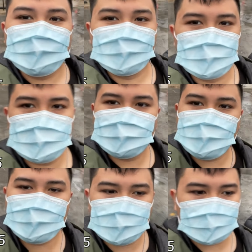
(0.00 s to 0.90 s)
to poulet
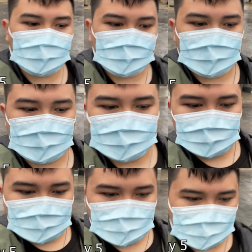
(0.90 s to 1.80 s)
mouillé,
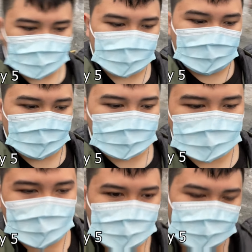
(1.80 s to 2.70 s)
and then
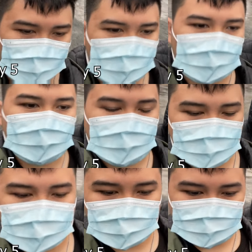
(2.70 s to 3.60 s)
vice versa.
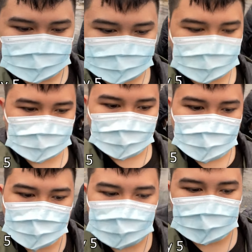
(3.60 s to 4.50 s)

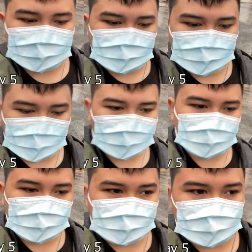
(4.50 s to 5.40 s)
But uh,
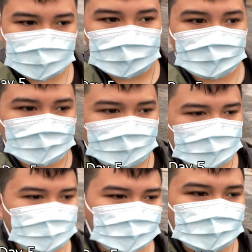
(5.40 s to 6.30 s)

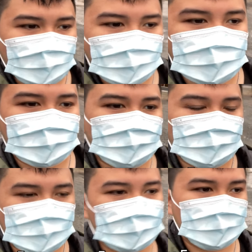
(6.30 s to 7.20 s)
yeah, we'll probably
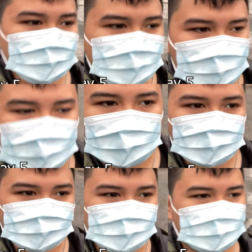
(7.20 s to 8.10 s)
come up
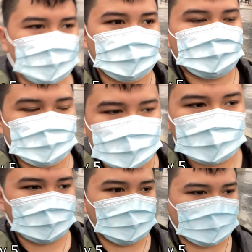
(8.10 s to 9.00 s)
with something else to do
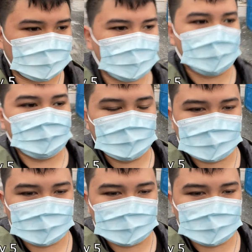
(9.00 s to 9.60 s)
along the way. We'll